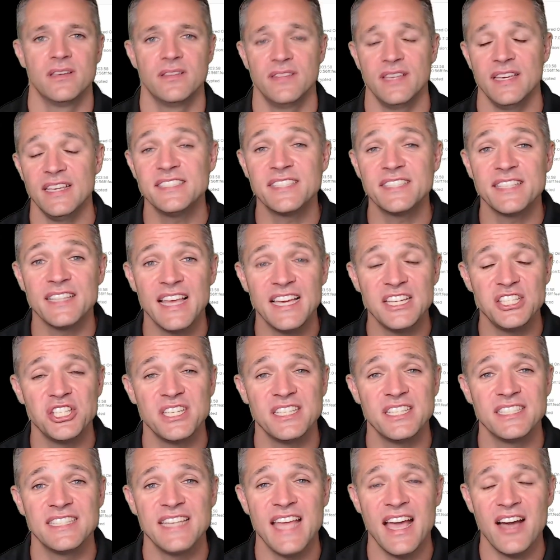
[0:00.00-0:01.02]
The installation
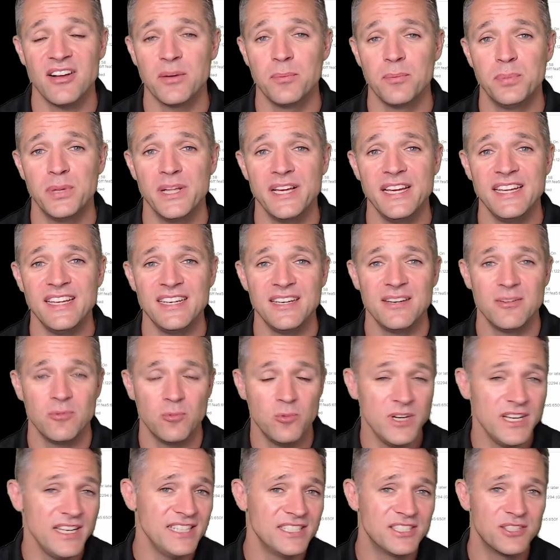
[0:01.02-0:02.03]
is now completed.
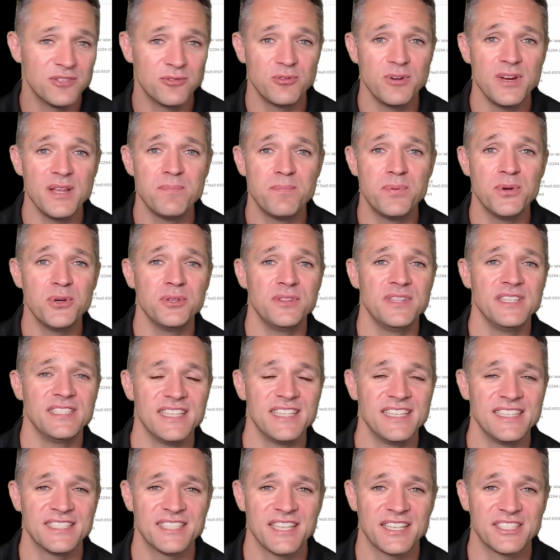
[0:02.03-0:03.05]
We need to reboot this
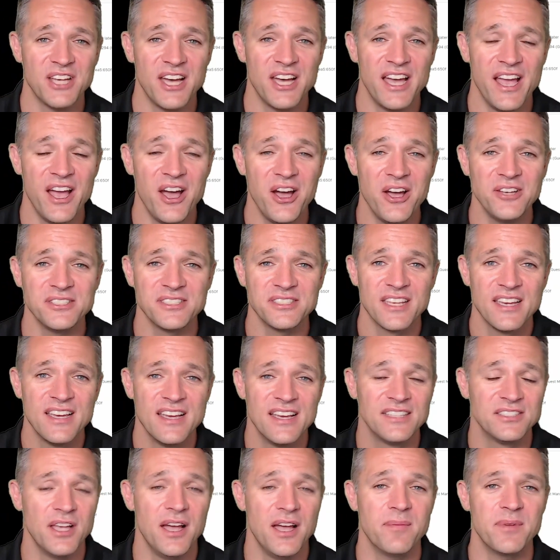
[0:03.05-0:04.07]
ESXi host.
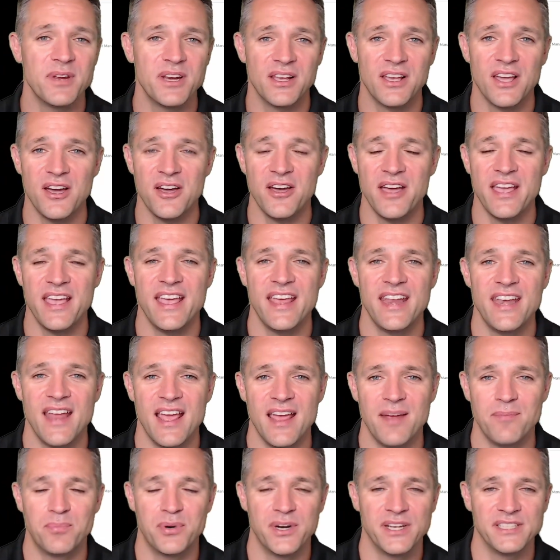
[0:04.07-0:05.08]
So I'm going to go ahead
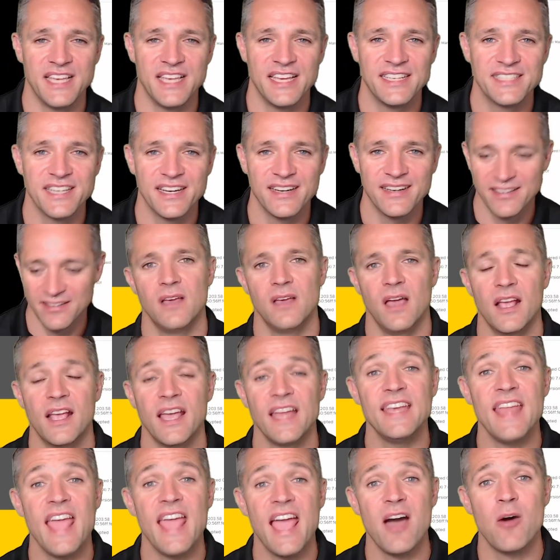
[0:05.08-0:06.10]
and press enter. Okay,
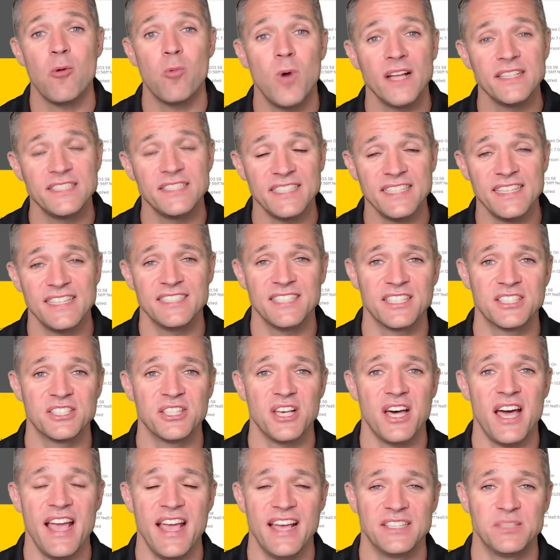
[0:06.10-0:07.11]
now once
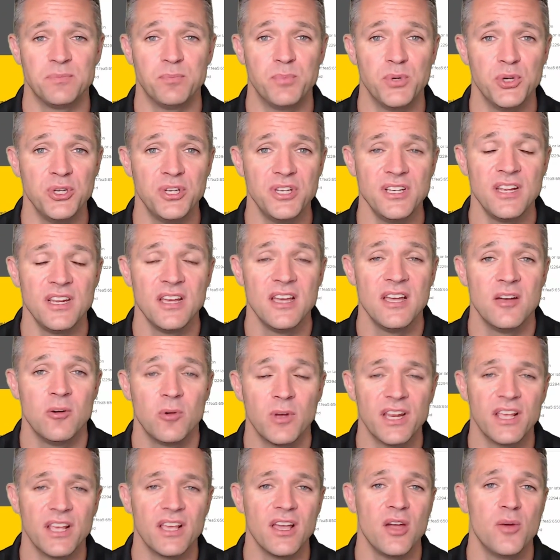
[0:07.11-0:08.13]
ESXi has booted, we're
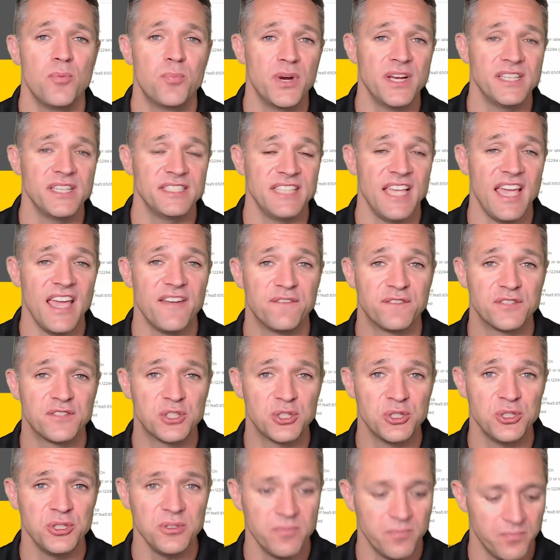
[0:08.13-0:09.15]
going to go press
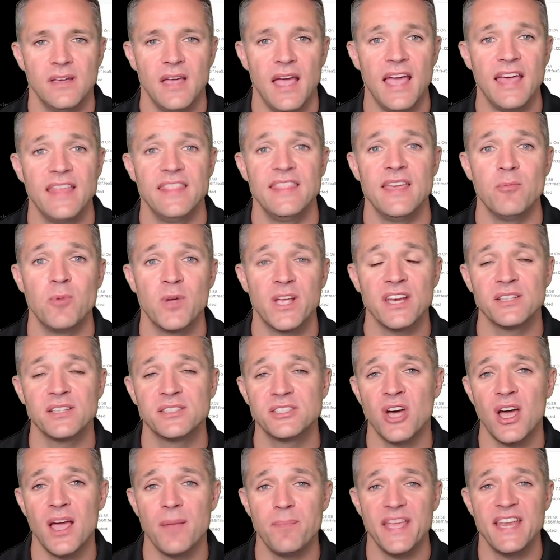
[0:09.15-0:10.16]
F2 and then we're going to
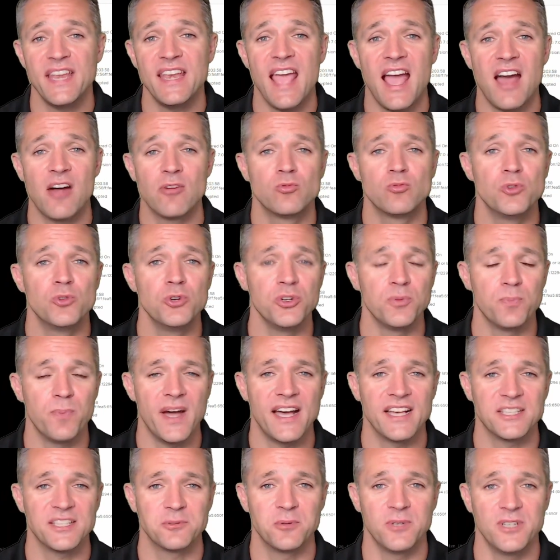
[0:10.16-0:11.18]
type in our root
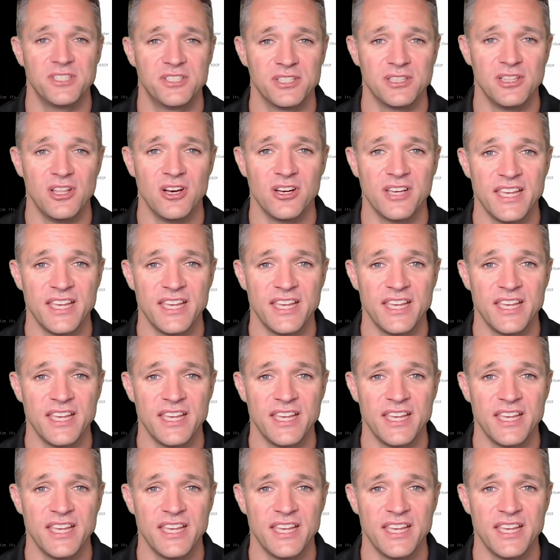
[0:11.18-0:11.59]
password to log